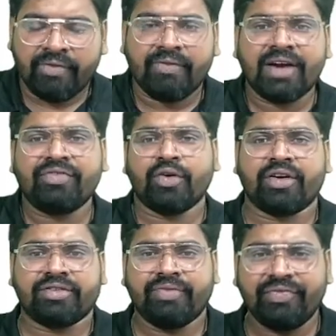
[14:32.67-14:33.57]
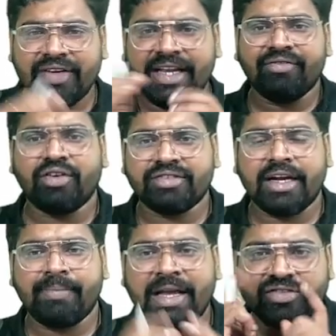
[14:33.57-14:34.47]
One focus. 50
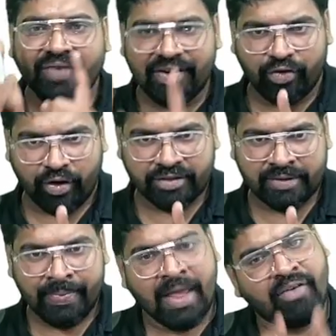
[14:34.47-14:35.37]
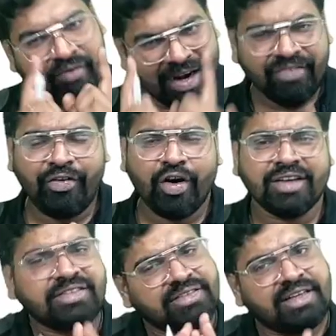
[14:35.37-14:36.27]
lymphocyte makes one focus. One
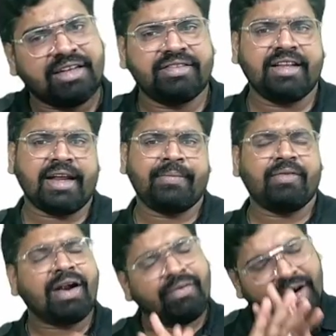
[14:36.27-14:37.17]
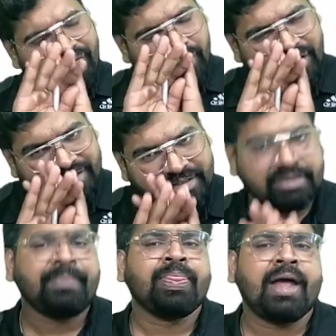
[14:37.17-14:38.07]
focus is necessary. One focus
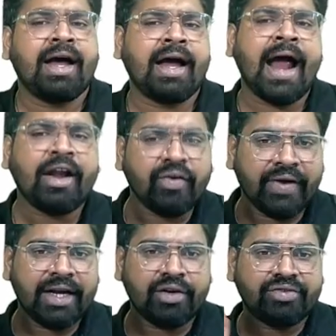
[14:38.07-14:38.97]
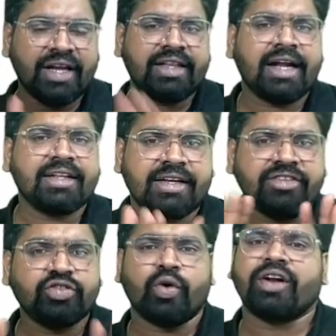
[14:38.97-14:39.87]
is adequate to say that there
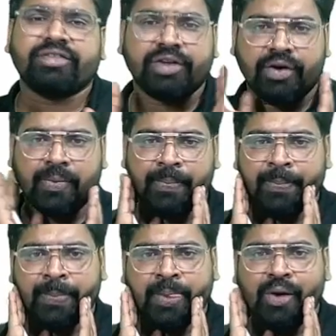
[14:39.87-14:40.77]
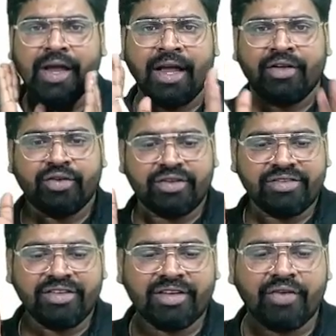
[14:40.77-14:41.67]
is Sjogren syndrome. Okay, so
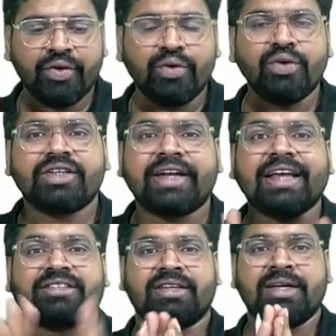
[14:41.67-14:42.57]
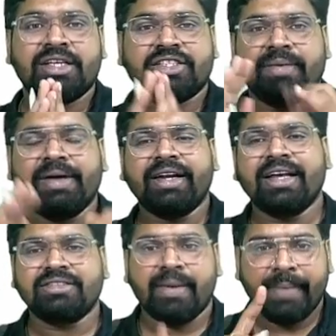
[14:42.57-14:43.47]
this is how you test. Shimmer
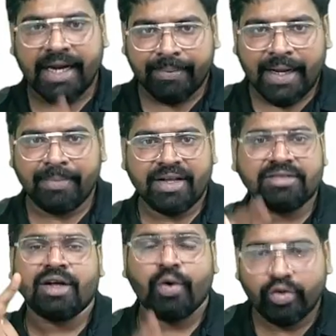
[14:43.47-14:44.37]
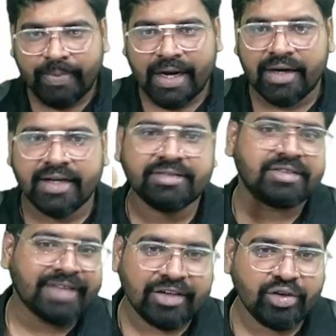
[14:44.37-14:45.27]
test, breakup time test, Rose Bengal
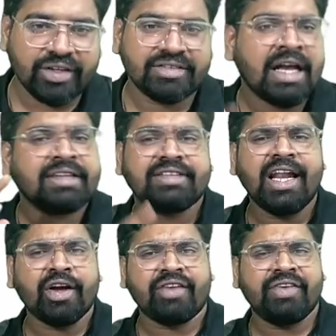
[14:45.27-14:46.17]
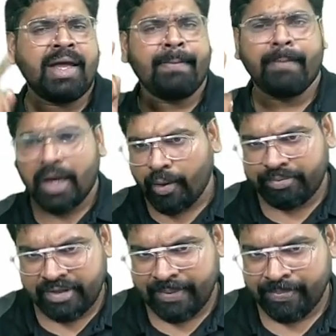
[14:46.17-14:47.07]
test, saxon test, cielography,
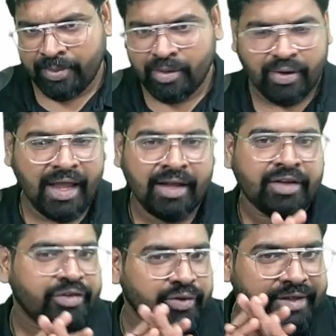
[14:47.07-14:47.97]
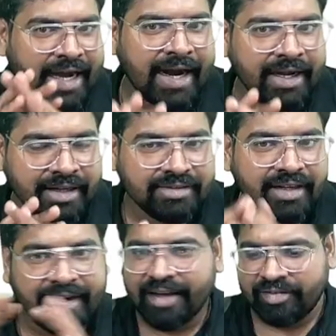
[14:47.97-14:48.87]
biopsy. Okay, so that is a
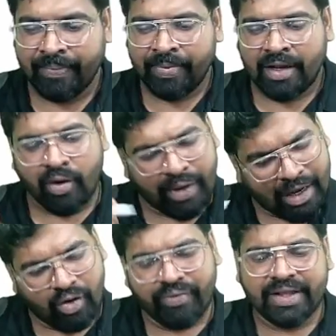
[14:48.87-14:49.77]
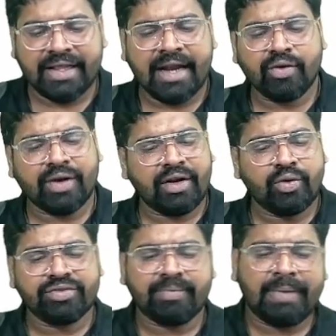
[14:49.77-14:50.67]
test. Now, along with that, you can
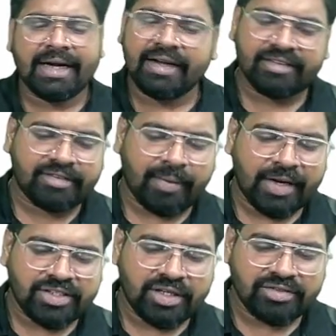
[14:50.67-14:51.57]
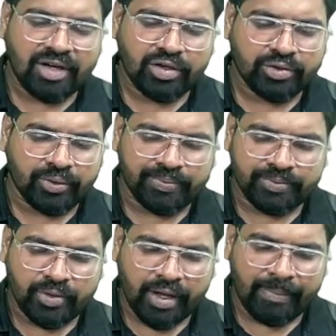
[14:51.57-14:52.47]
do some blood examination also.
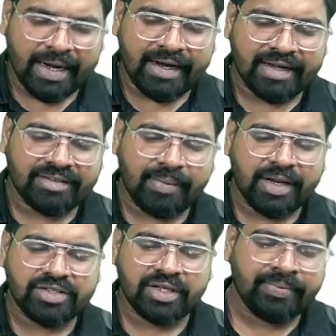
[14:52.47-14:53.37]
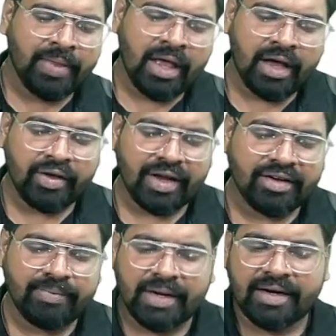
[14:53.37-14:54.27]
Okay, blood examination, you can
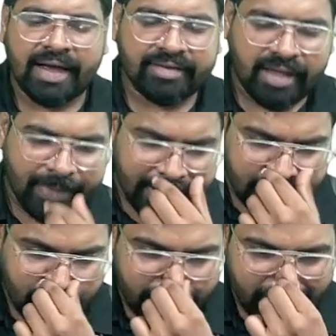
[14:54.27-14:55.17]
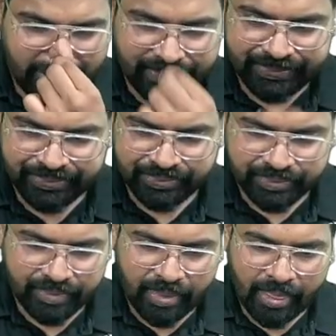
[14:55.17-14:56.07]
do blood examination also.
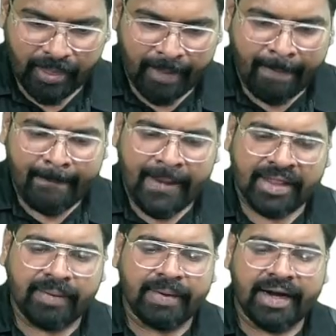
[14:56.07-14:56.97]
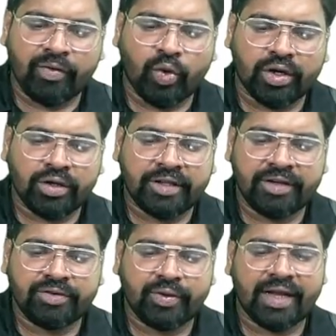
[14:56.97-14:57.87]
In the blood, what all
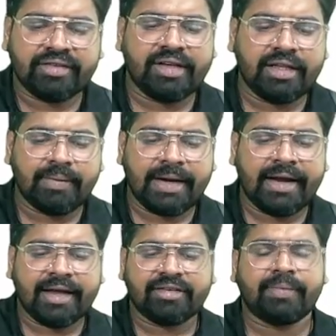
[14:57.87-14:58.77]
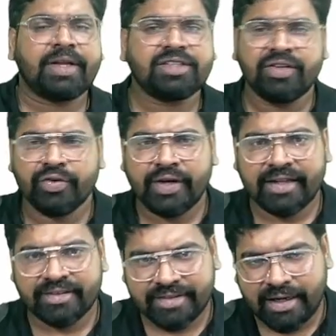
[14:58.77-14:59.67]
things you can see in the blood examination? If you take
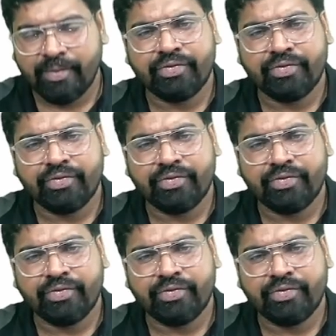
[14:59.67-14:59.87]
the serum of